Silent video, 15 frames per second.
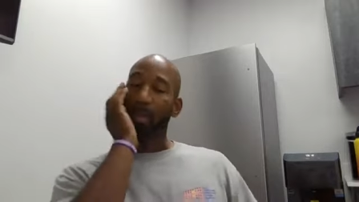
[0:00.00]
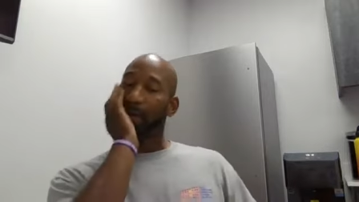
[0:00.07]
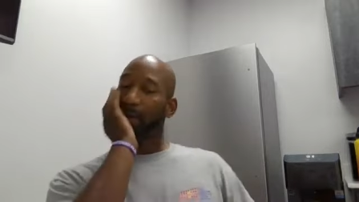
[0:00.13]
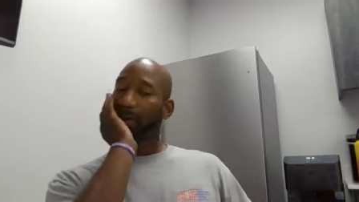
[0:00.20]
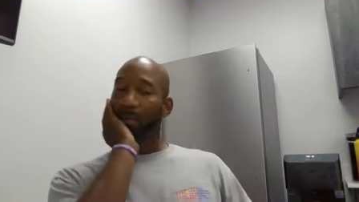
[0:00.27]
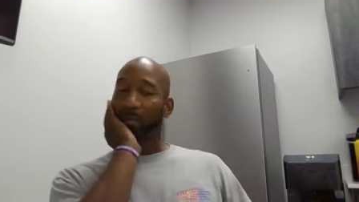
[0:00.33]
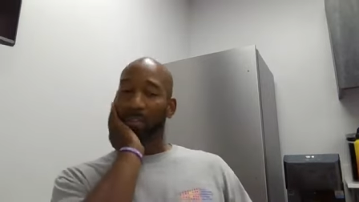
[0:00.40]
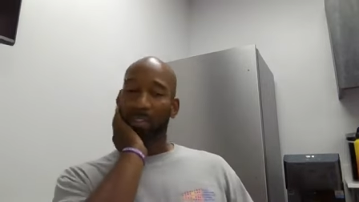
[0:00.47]
Here
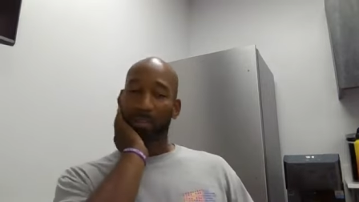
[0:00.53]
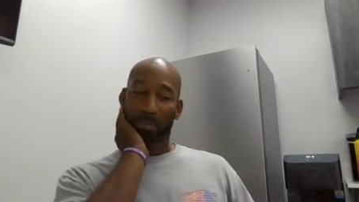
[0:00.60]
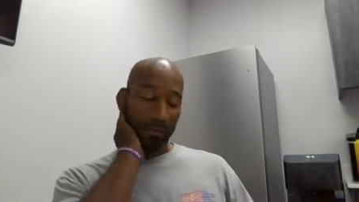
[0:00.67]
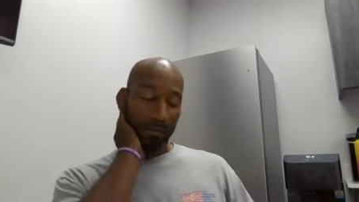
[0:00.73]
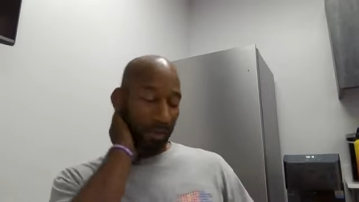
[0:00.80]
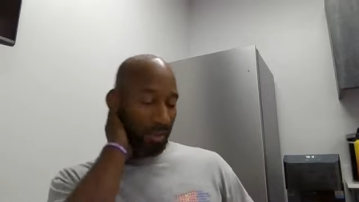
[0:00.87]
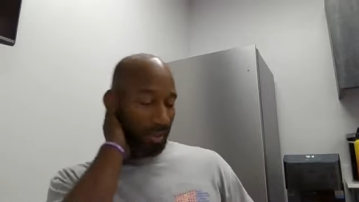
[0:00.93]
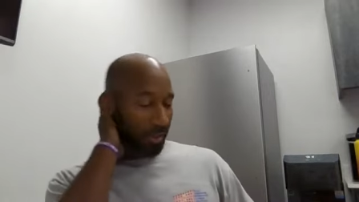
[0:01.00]
you go with this
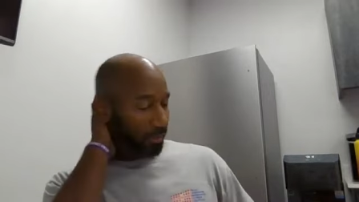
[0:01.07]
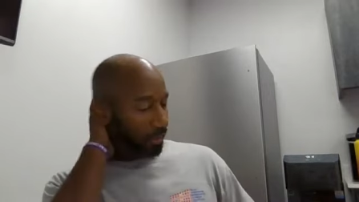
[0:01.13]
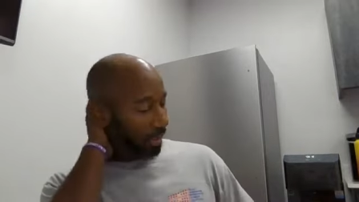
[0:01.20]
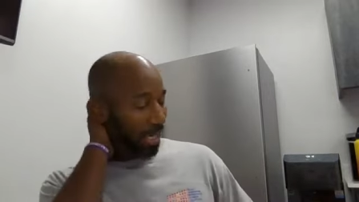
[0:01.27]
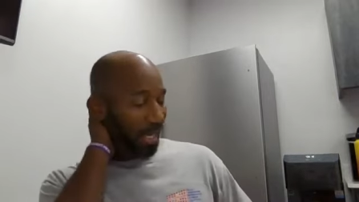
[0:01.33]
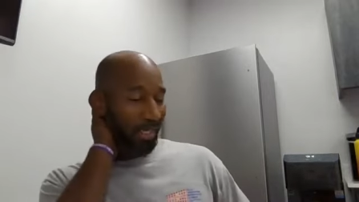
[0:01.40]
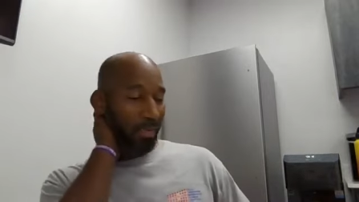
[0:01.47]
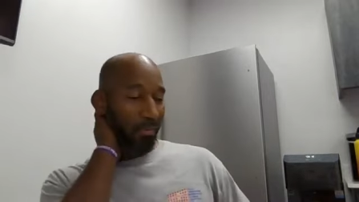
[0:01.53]
perfect stuff again.
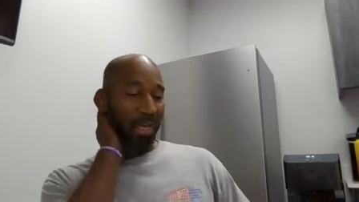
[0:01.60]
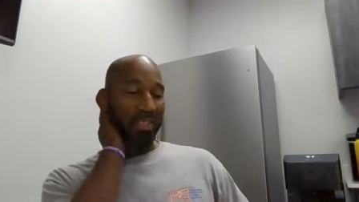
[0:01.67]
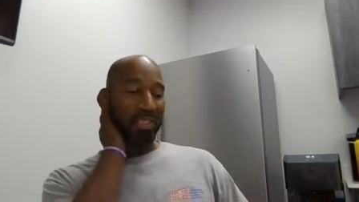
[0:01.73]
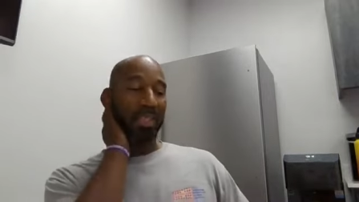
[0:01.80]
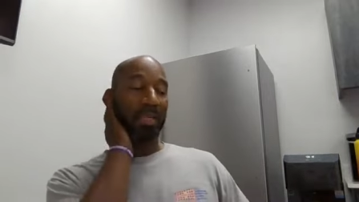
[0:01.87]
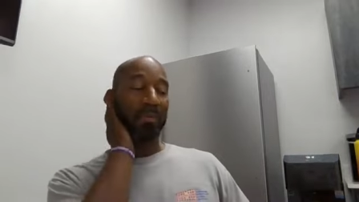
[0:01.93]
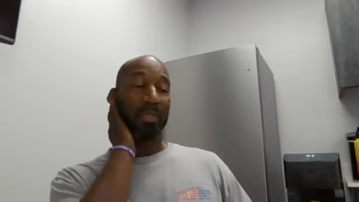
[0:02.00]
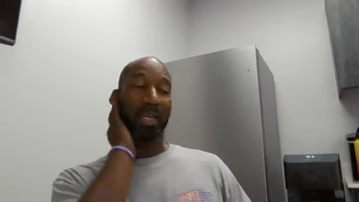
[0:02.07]
How do you, why does he
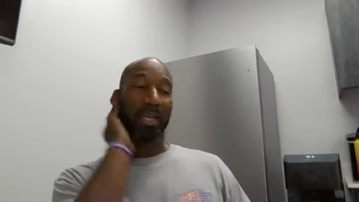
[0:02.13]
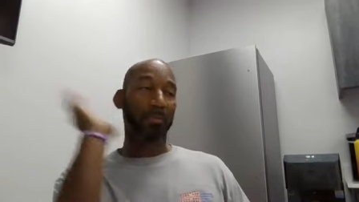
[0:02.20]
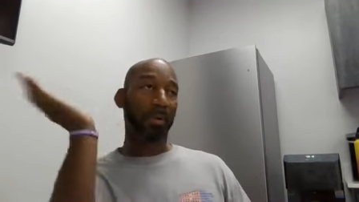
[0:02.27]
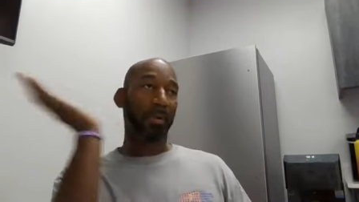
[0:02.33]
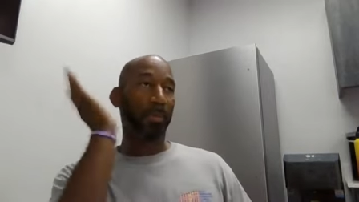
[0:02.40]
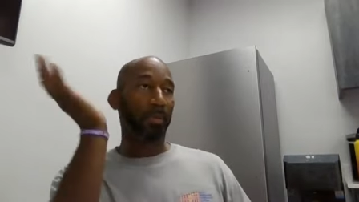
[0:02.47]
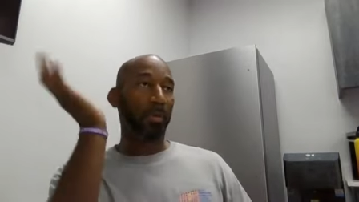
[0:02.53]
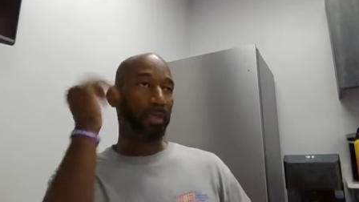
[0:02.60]
keep saying
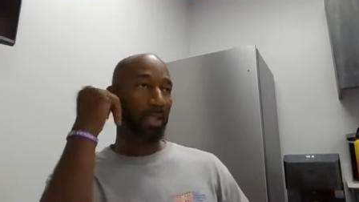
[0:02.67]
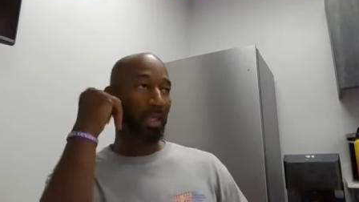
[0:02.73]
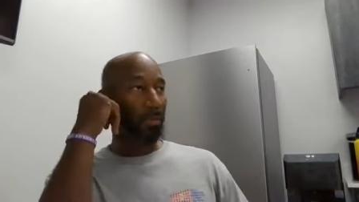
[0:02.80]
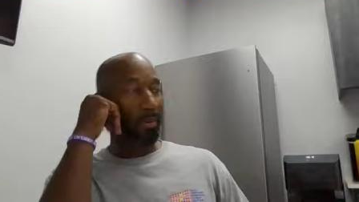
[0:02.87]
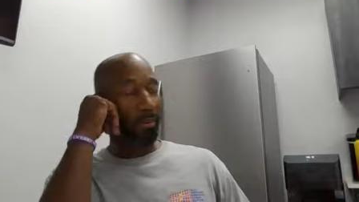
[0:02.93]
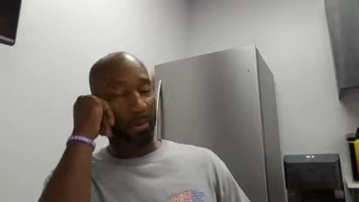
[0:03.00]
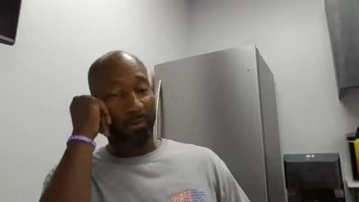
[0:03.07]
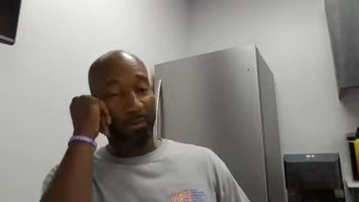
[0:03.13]
a person can
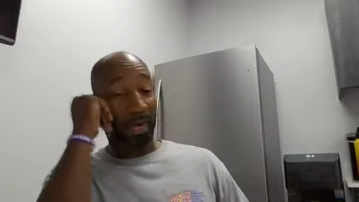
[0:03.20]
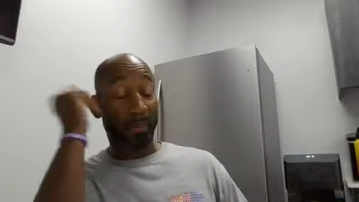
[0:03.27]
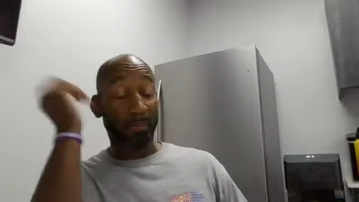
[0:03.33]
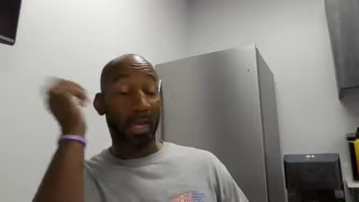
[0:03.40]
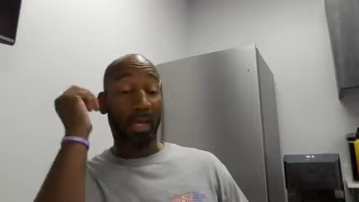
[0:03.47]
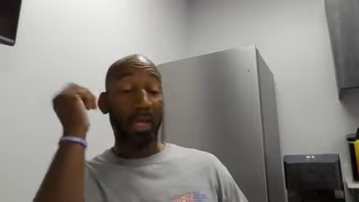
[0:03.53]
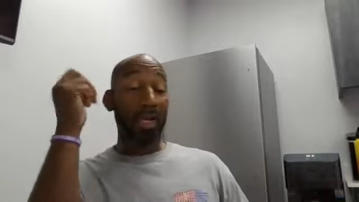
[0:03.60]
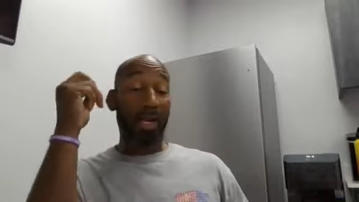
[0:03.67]
be perfect? I'm
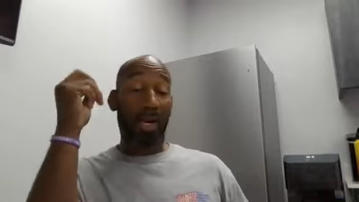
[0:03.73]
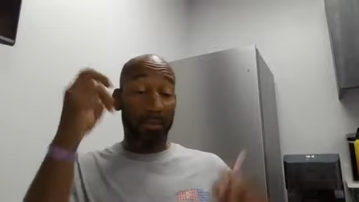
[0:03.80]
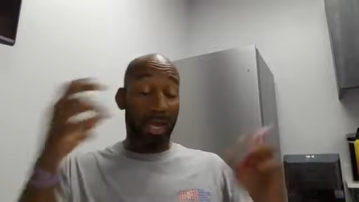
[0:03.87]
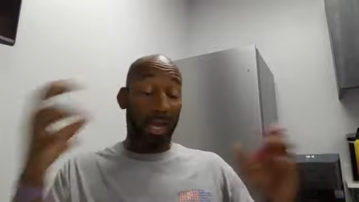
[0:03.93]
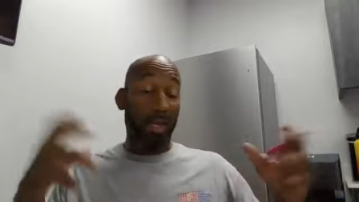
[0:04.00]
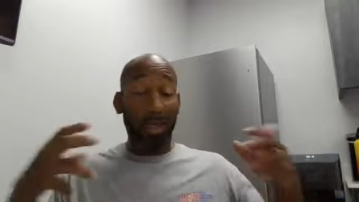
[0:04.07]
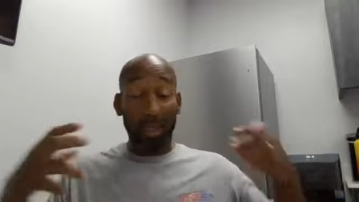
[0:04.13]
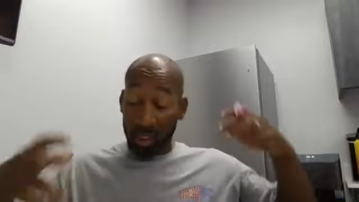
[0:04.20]
not I'm
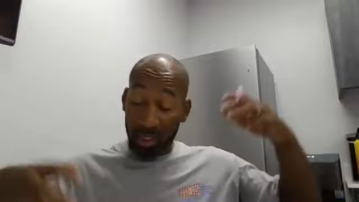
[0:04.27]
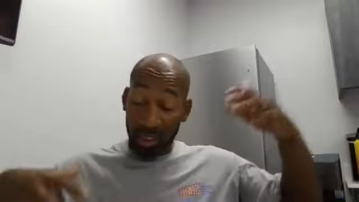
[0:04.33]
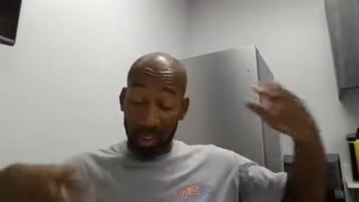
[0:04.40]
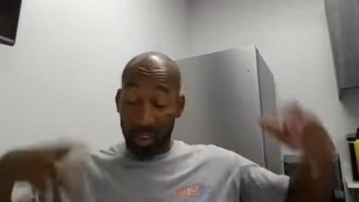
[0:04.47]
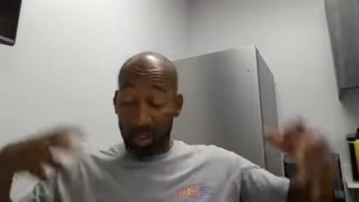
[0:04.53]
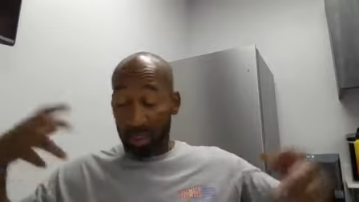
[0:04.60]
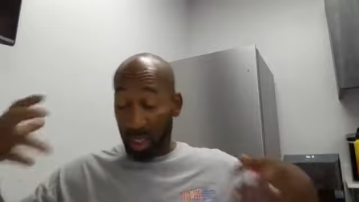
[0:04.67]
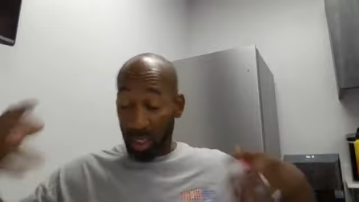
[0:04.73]
not
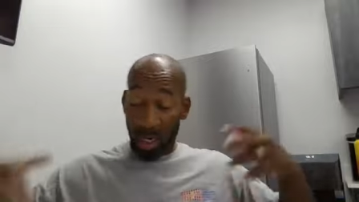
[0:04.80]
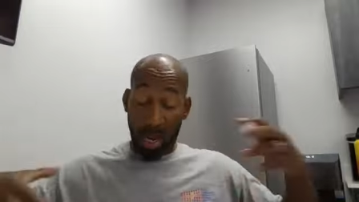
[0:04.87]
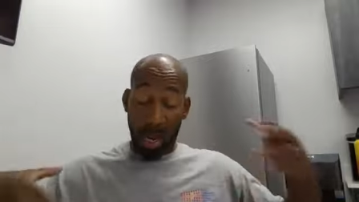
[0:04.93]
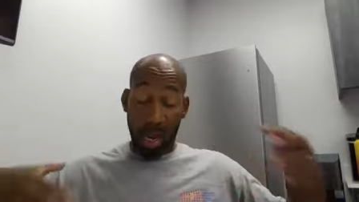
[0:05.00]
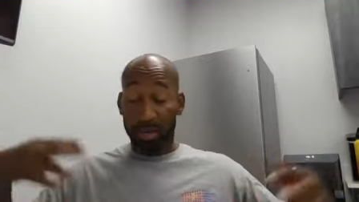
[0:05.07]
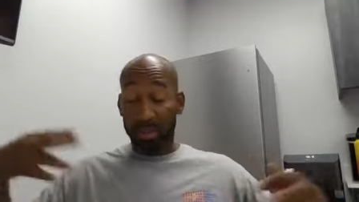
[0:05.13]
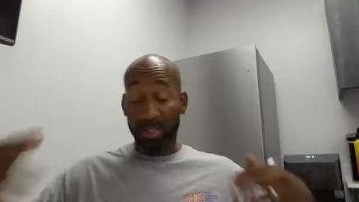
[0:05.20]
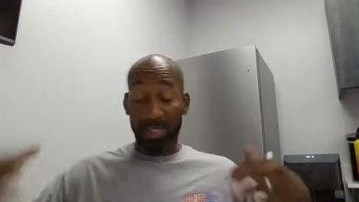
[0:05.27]
getting the
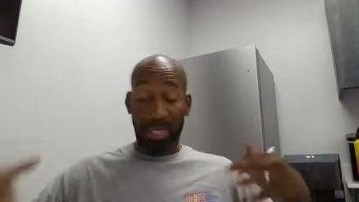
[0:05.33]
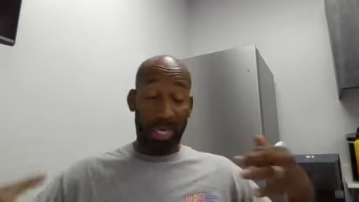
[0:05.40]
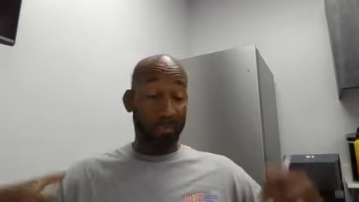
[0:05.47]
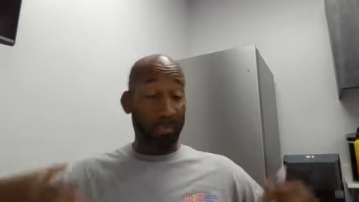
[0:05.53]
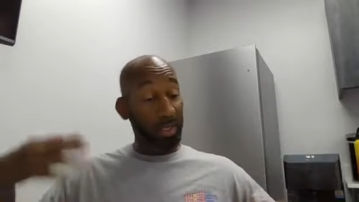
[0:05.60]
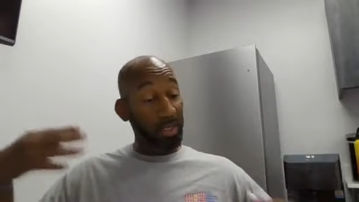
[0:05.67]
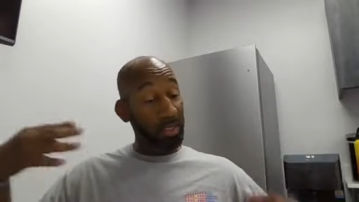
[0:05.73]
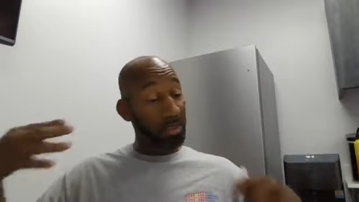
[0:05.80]
understanding
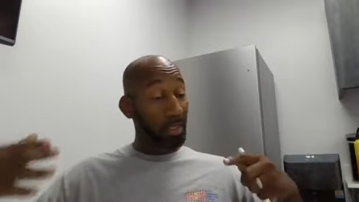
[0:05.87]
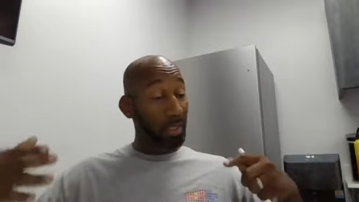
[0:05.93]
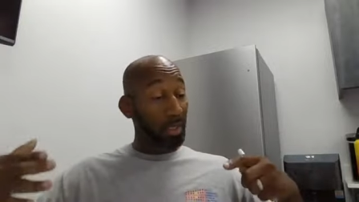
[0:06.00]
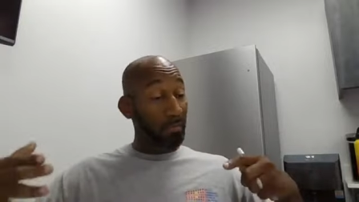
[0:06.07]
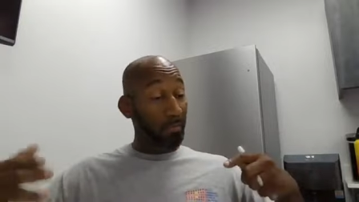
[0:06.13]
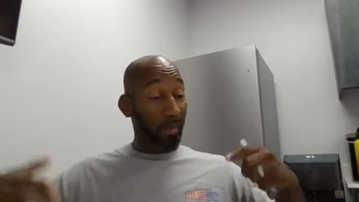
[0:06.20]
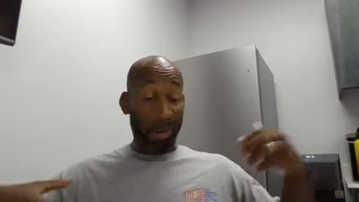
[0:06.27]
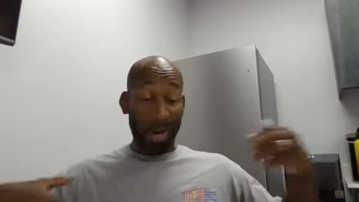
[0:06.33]
because
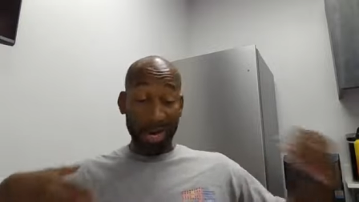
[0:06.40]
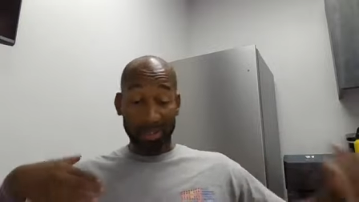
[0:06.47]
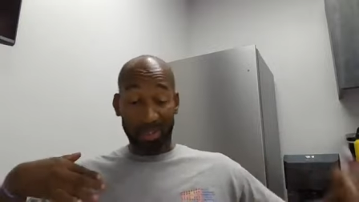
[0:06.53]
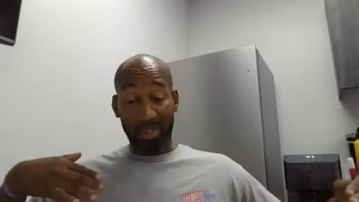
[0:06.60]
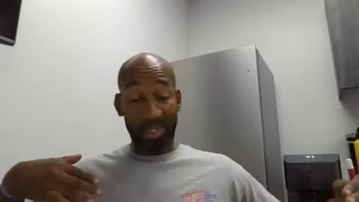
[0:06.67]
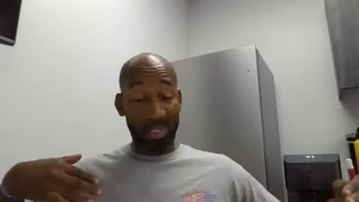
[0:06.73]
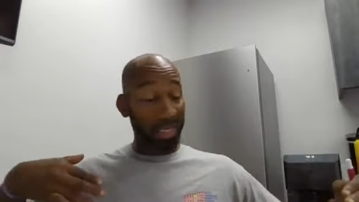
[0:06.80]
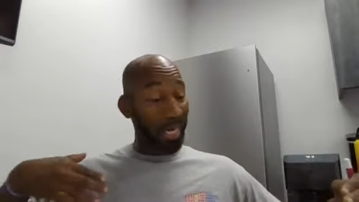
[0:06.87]
my
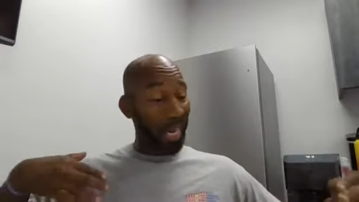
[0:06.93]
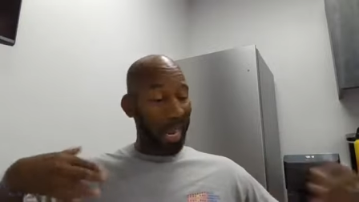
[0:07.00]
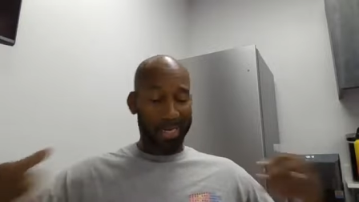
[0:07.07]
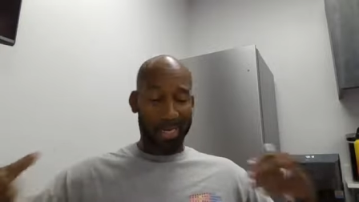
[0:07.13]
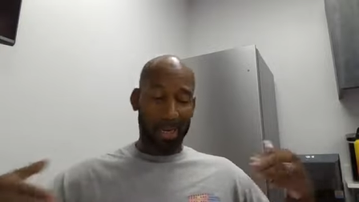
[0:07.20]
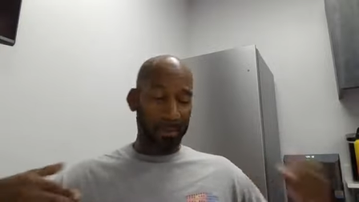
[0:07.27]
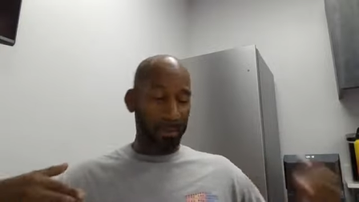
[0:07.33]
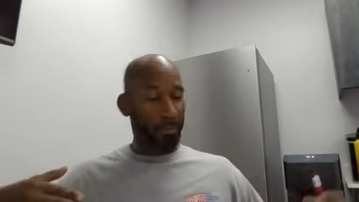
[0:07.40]
pastor said I
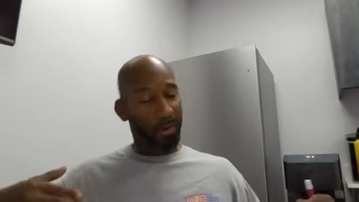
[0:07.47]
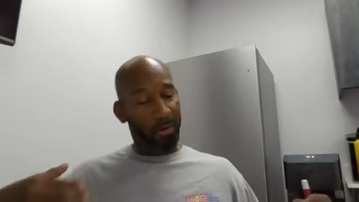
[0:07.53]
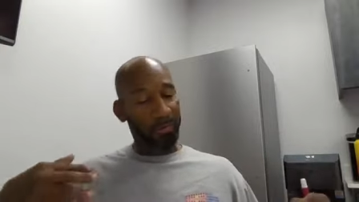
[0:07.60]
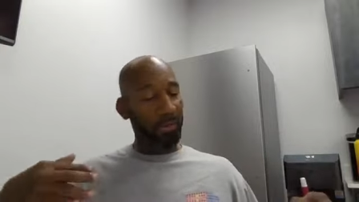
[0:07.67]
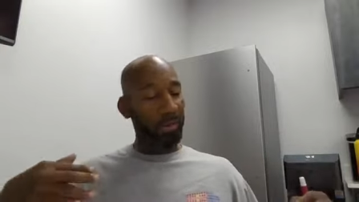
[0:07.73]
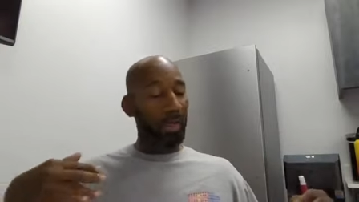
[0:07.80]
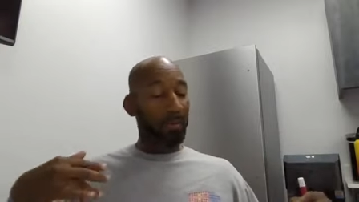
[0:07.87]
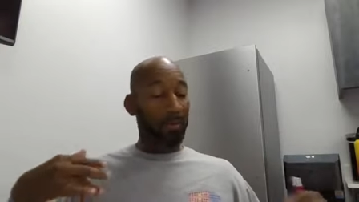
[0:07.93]
can't be
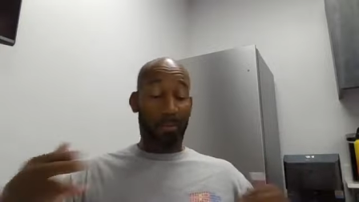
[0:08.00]
perfect.